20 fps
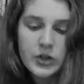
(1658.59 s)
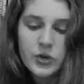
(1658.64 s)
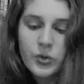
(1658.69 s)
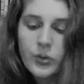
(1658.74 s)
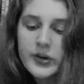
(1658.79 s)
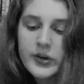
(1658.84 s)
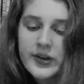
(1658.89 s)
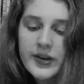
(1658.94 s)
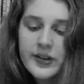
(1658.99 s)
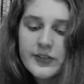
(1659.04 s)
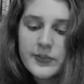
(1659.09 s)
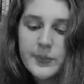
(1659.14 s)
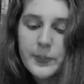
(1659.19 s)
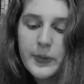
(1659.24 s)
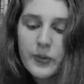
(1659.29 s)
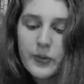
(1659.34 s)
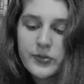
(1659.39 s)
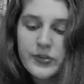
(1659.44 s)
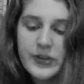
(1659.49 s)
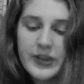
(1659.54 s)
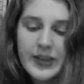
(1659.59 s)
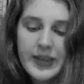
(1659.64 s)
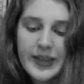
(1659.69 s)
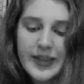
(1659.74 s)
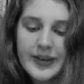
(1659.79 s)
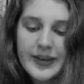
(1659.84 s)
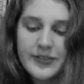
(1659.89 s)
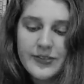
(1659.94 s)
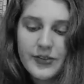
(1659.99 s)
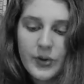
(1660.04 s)
nor can I suppose
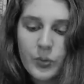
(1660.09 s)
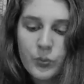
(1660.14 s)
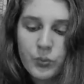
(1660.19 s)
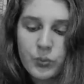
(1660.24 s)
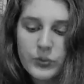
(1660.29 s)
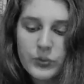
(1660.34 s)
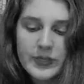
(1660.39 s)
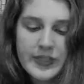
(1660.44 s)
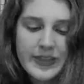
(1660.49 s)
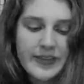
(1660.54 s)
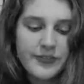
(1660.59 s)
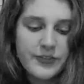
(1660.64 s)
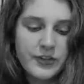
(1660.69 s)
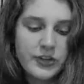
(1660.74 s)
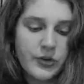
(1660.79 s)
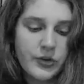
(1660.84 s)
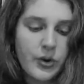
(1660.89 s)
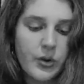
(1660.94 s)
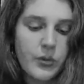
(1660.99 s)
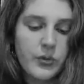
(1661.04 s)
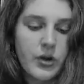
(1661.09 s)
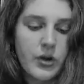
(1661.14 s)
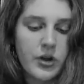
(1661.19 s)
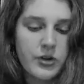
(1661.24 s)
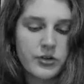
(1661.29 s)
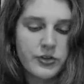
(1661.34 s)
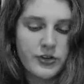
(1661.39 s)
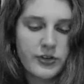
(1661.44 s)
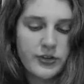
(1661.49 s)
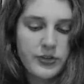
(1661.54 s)
it is a relief to your own
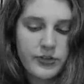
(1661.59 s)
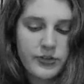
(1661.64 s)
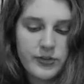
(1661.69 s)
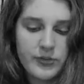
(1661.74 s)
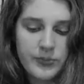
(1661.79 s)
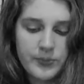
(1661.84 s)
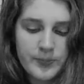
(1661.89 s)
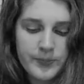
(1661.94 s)
conscience."